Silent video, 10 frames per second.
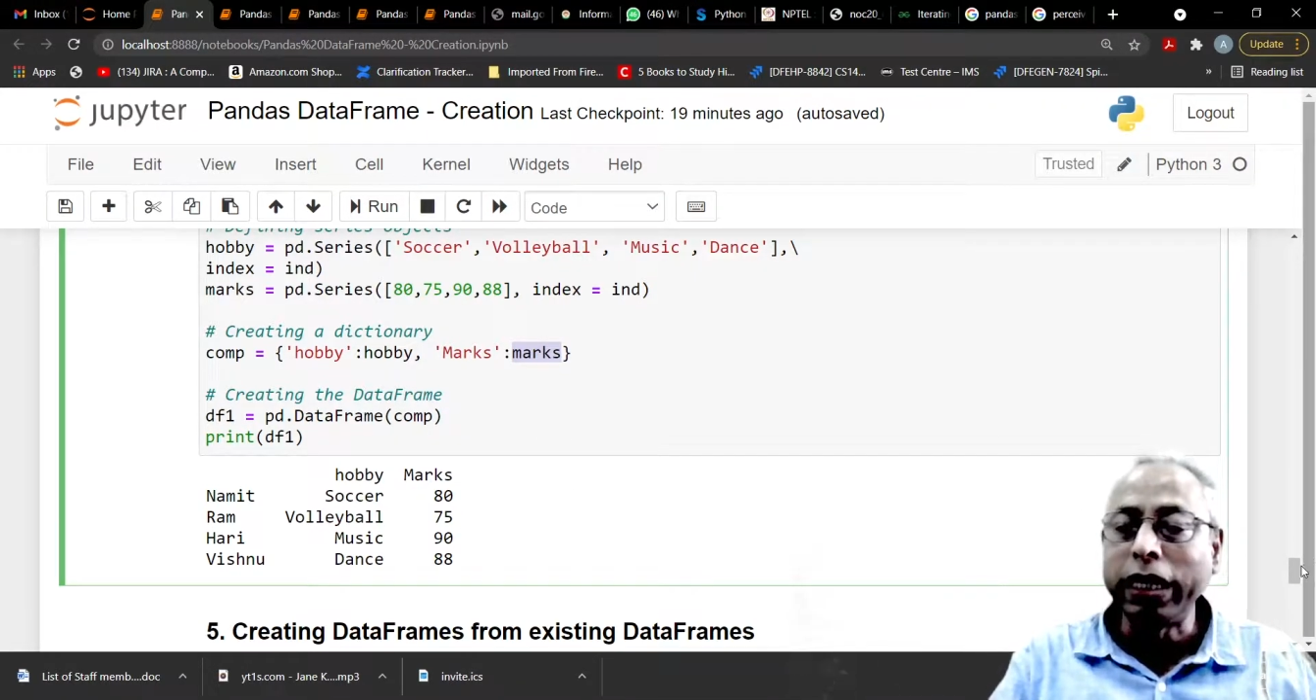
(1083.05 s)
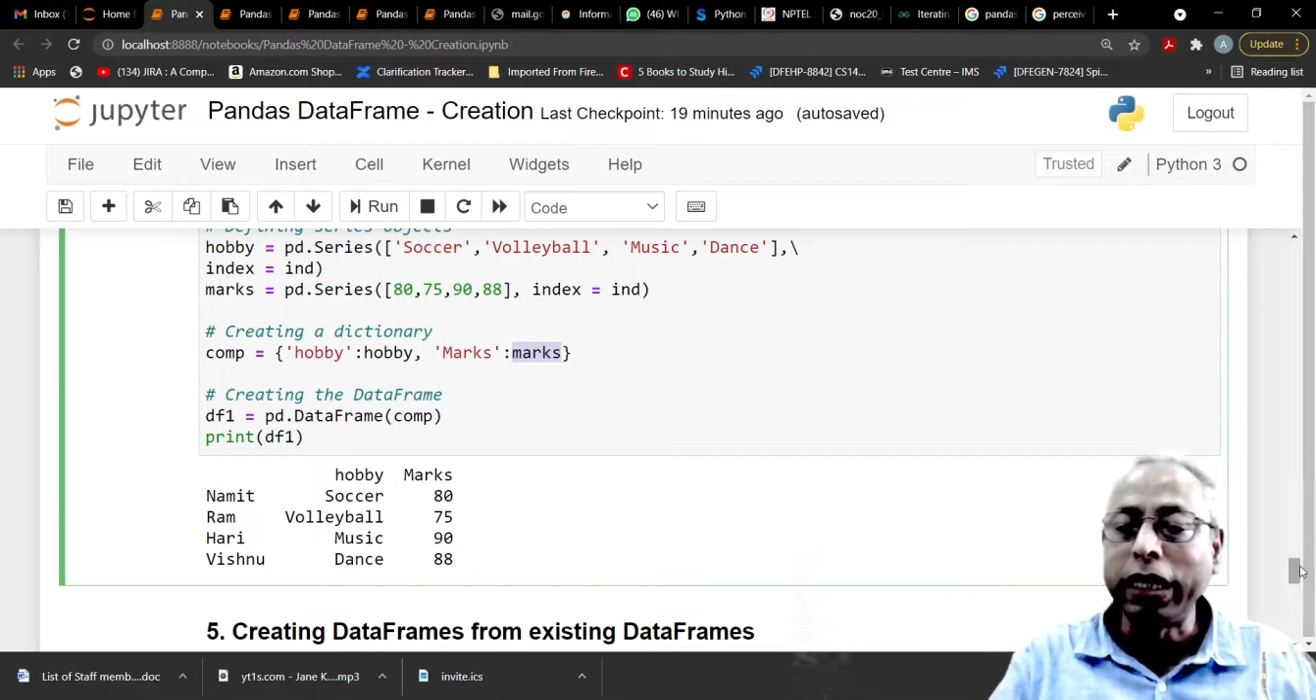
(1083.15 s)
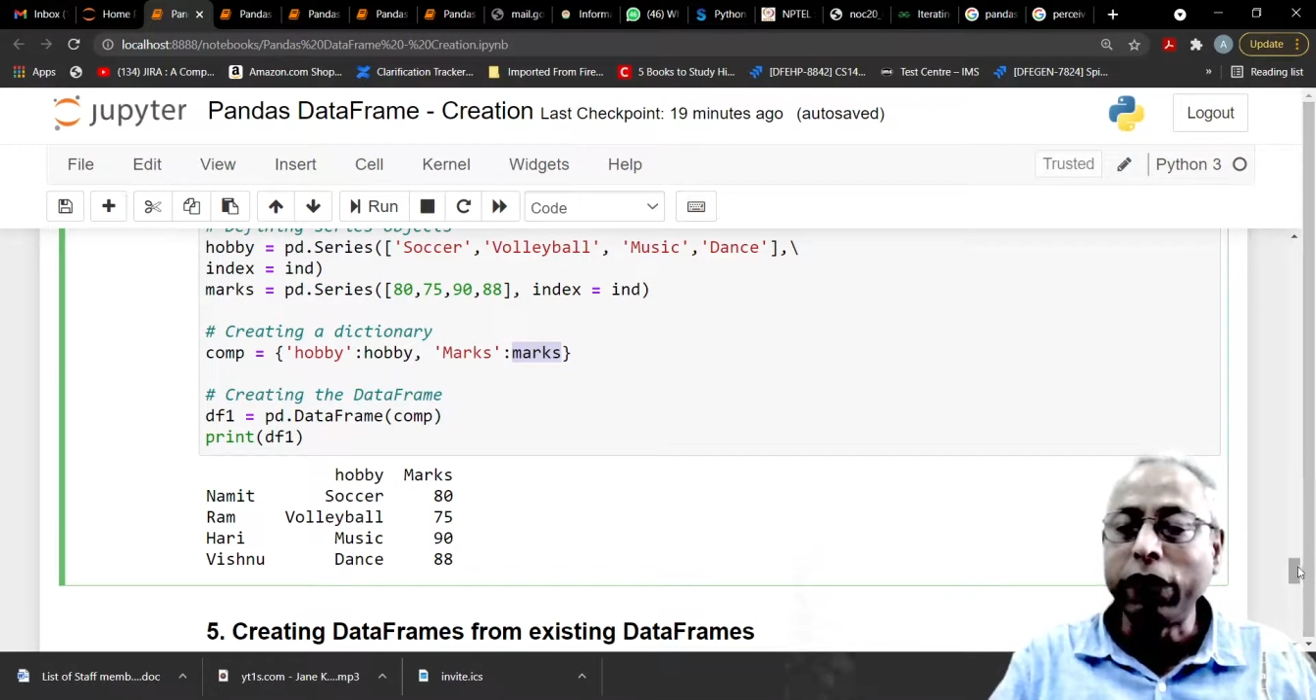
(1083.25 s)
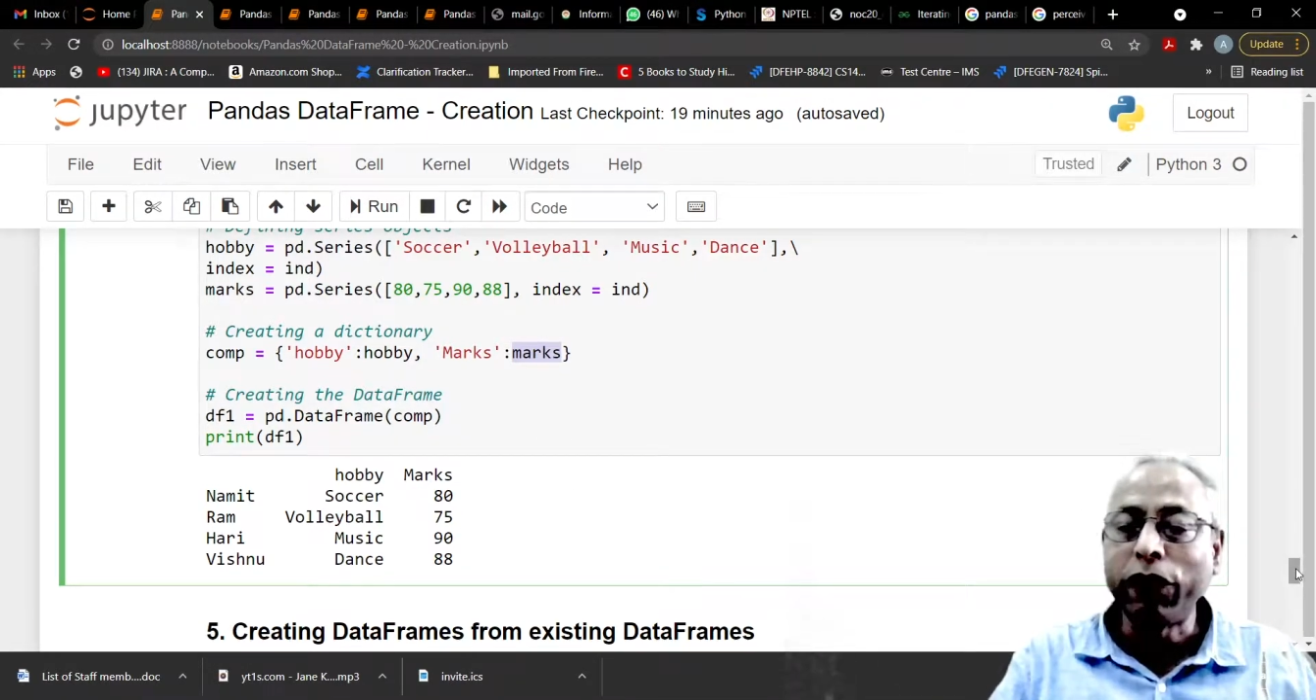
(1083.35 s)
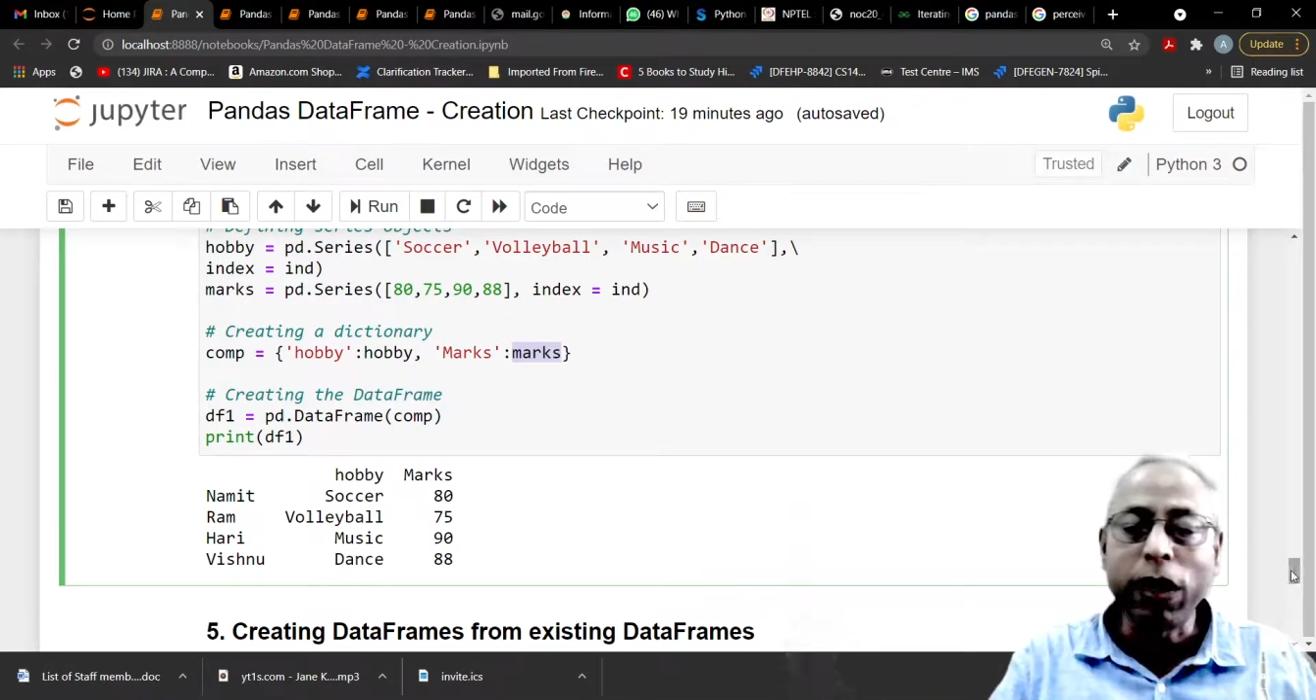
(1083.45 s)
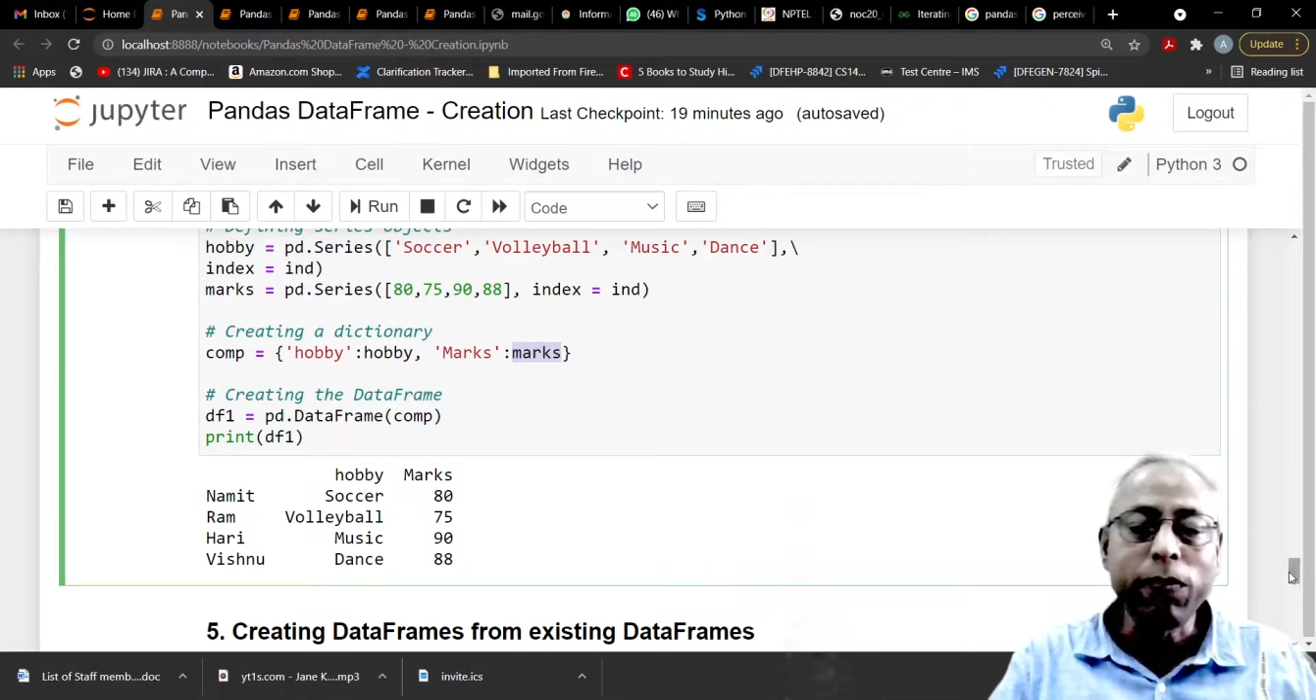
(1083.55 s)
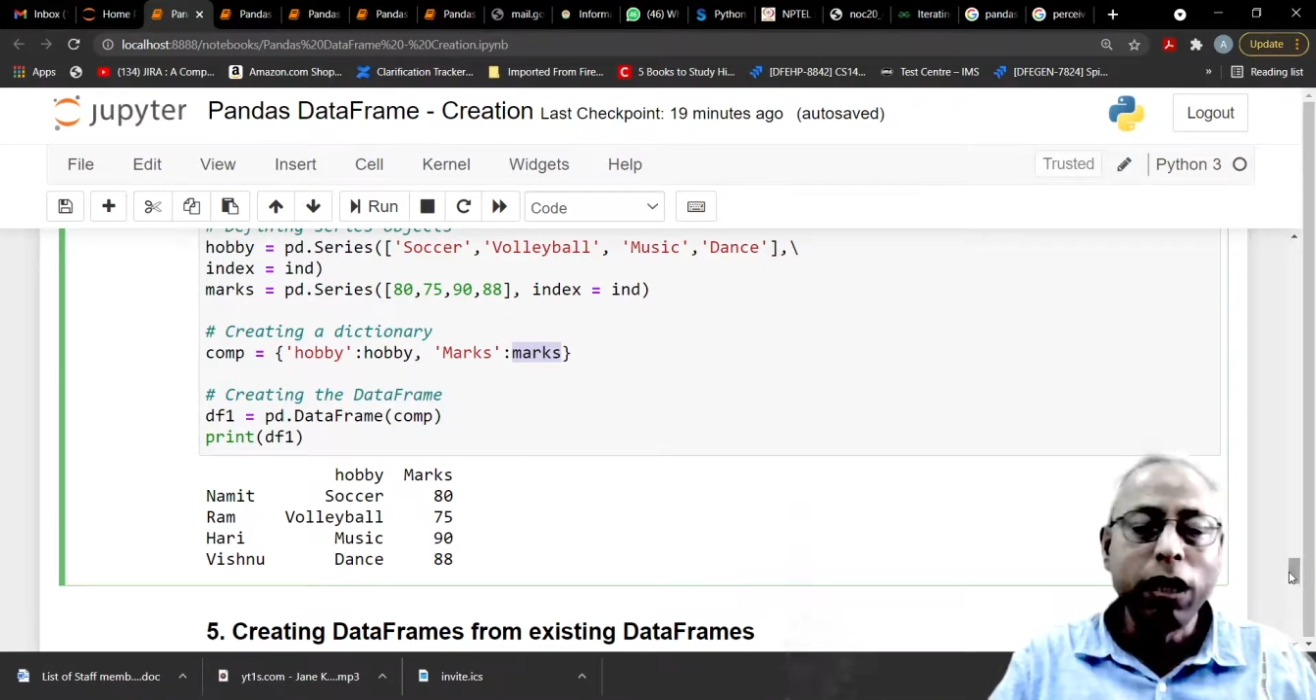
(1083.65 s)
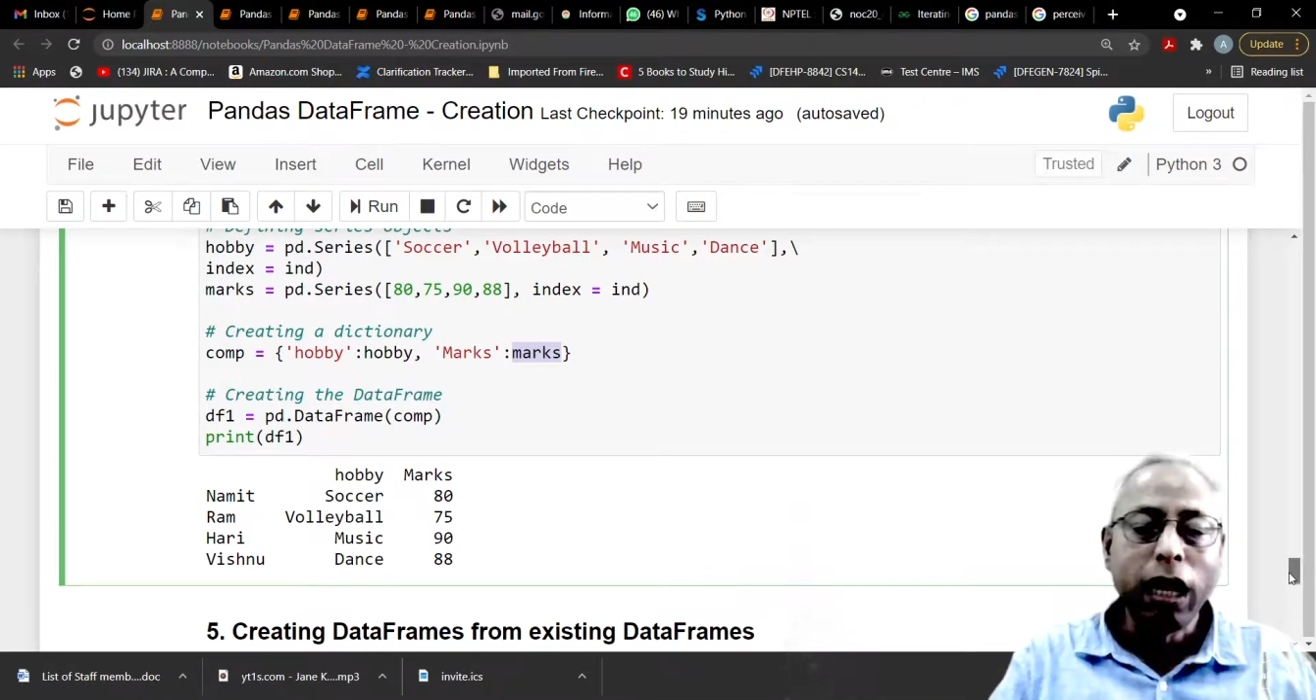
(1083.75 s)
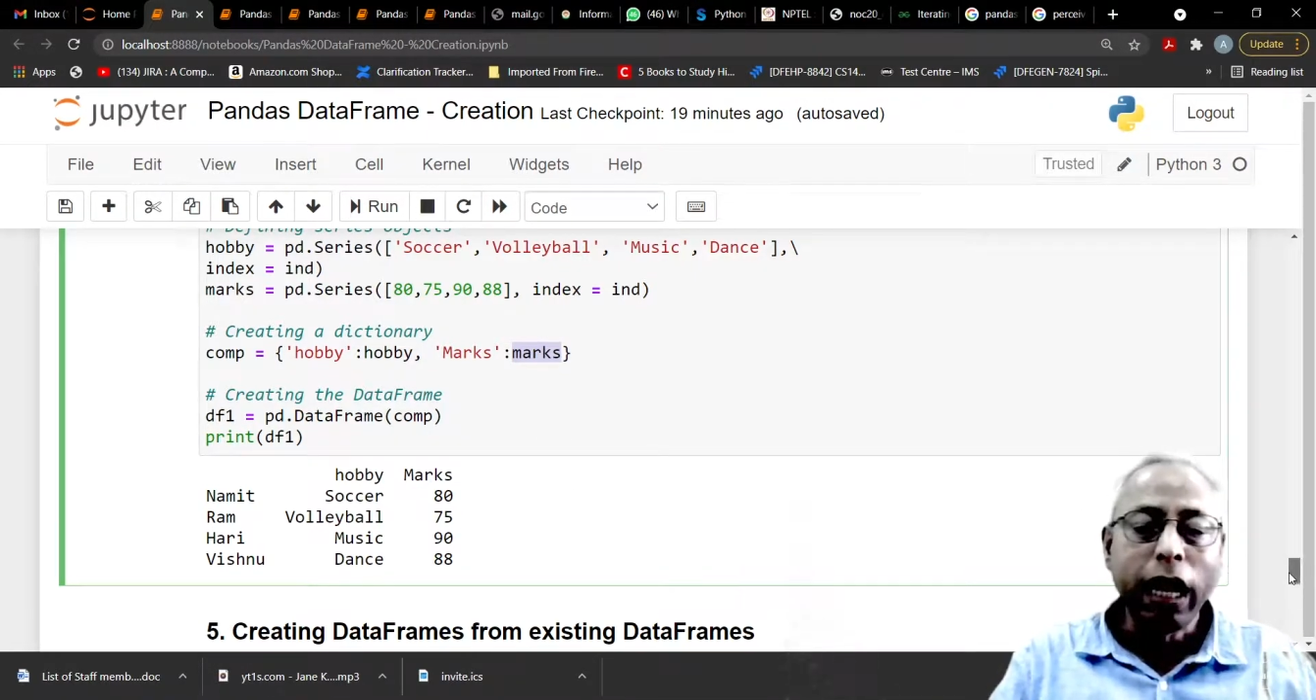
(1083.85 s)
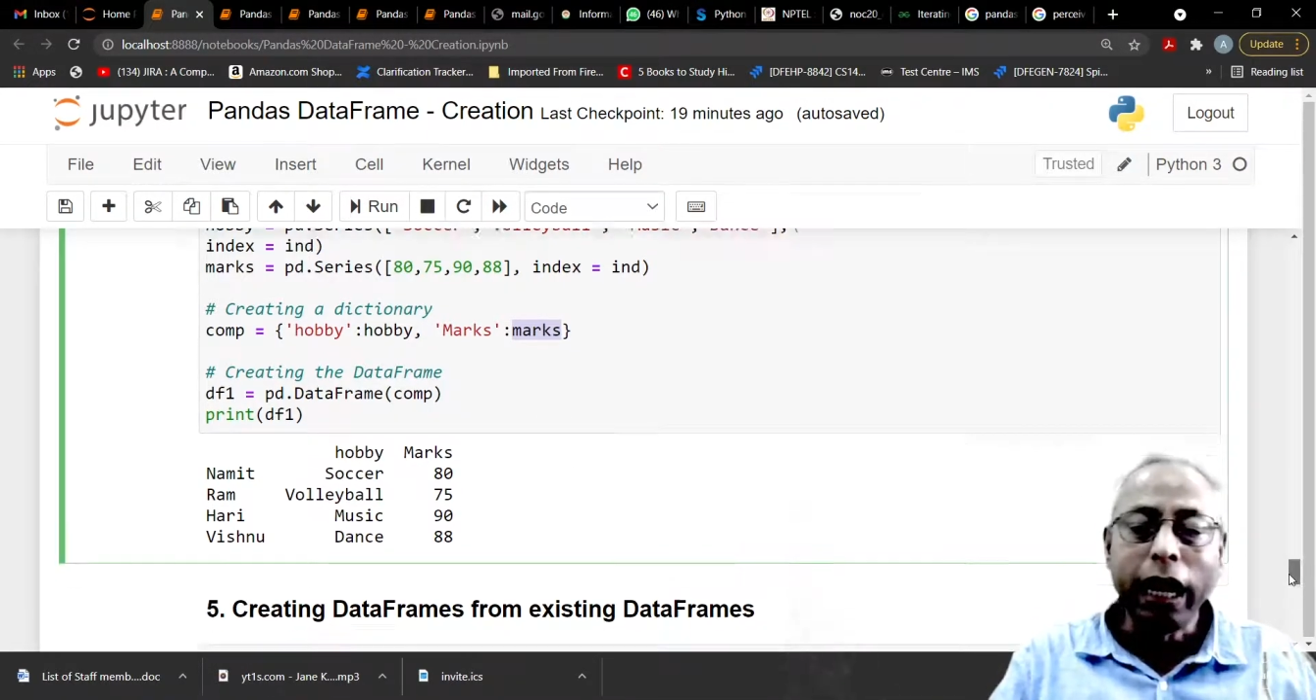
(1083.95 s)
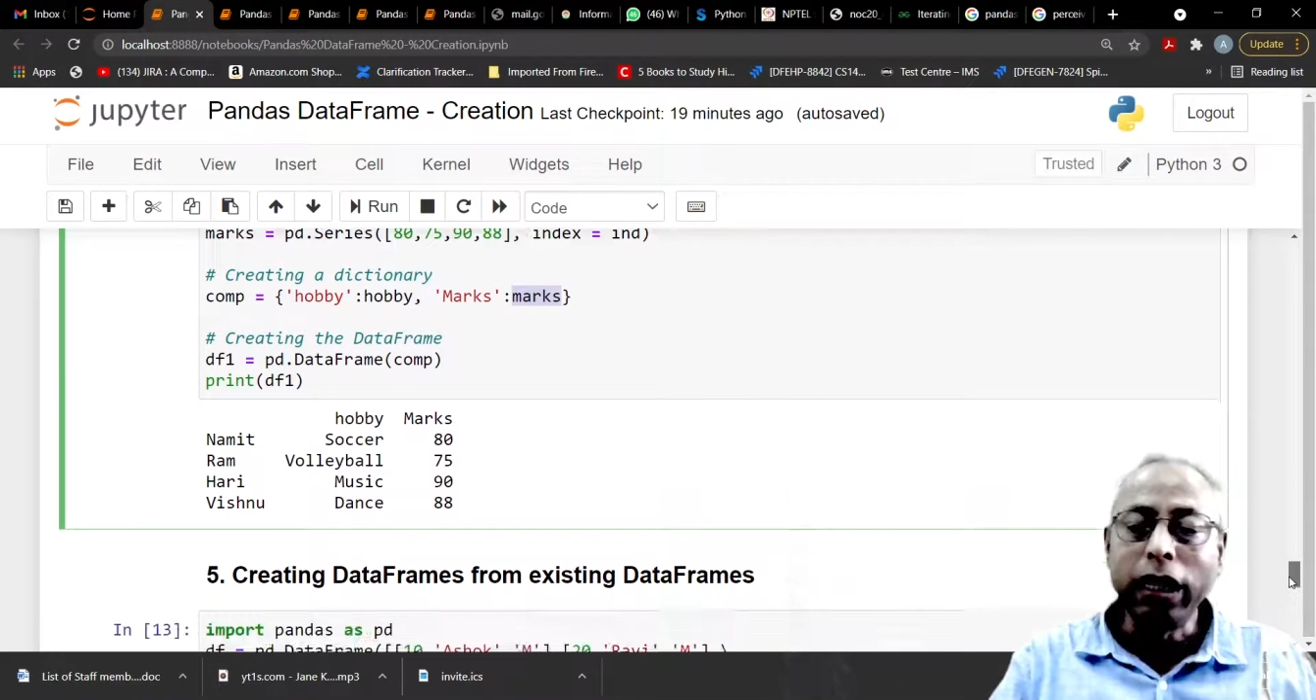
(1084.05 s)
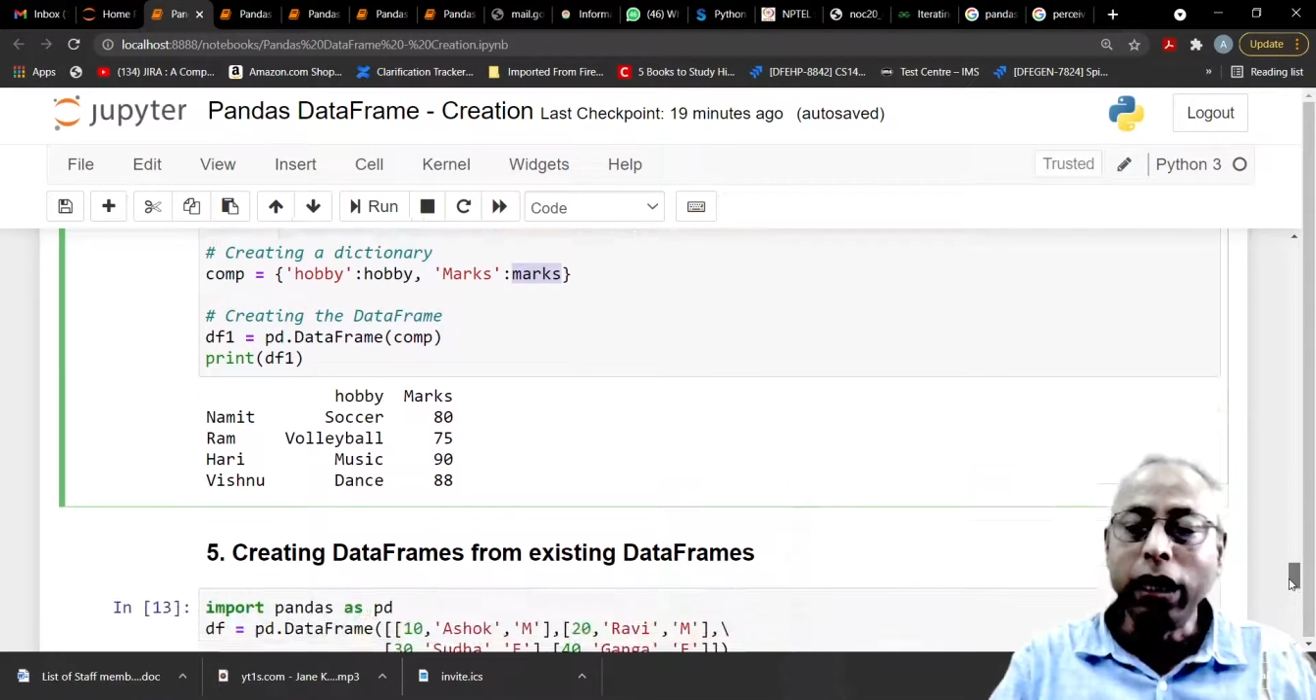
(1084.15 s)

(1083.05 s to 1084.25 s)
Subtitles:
data frame. And the